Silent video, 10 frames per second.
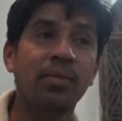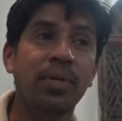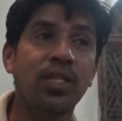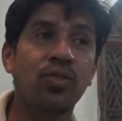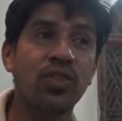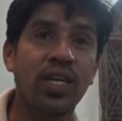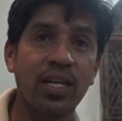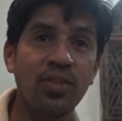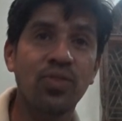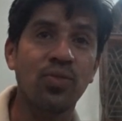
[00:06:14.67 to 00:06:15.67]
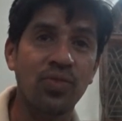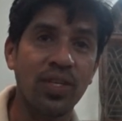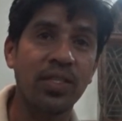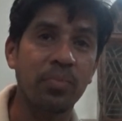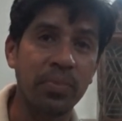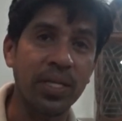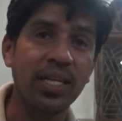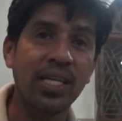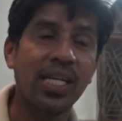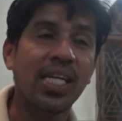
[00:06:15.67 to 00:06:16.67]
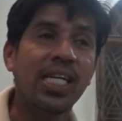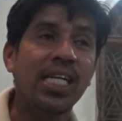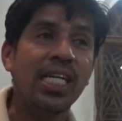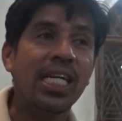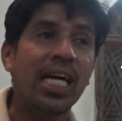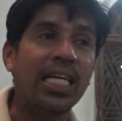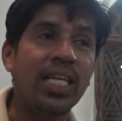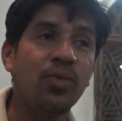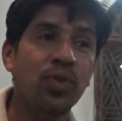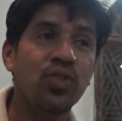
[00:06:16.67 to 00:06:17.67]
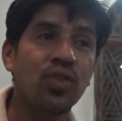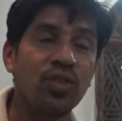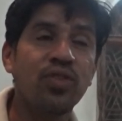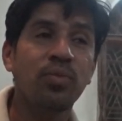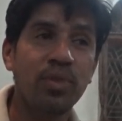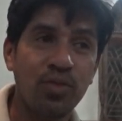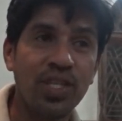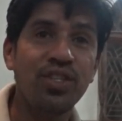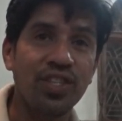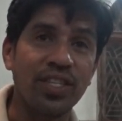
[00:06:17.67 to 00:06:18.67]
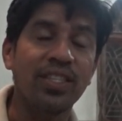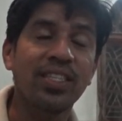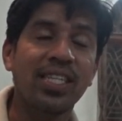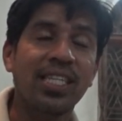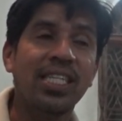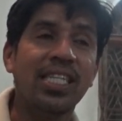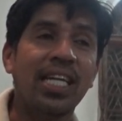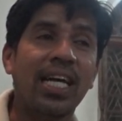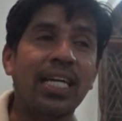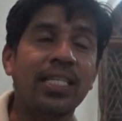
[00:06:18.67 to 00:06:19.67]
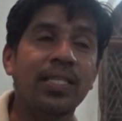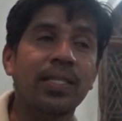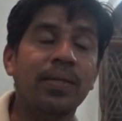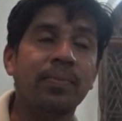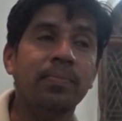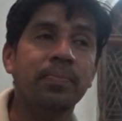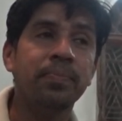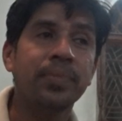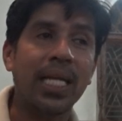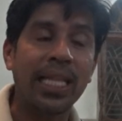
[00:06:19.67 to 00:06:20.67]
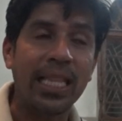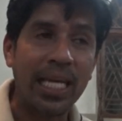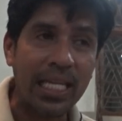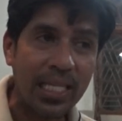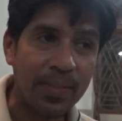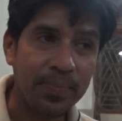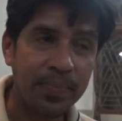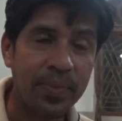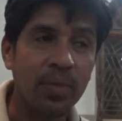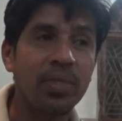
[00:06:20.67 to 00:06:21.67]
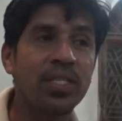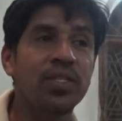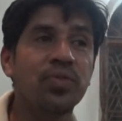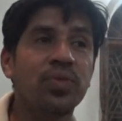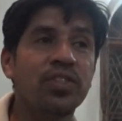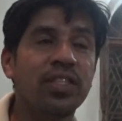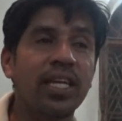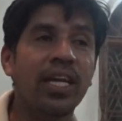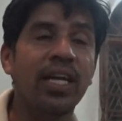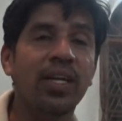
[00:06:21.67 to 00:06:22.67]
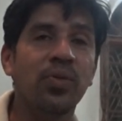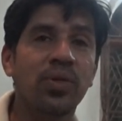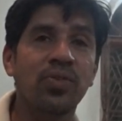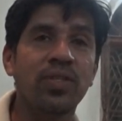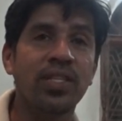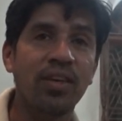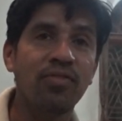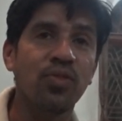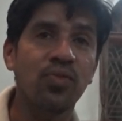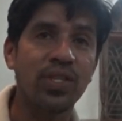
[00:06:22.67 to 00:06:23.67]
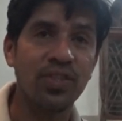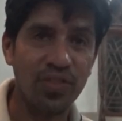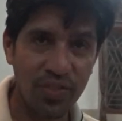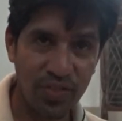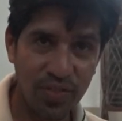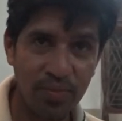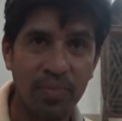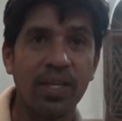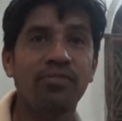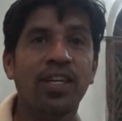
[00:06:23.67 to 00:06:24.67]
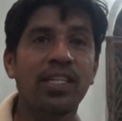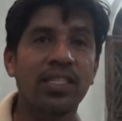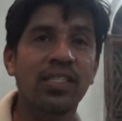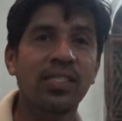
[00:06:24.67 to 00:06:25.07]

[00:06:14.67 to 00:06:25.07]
Caesar D'Souza. And he was also a musician, and then the business was then handed over to his nephew, which is my father,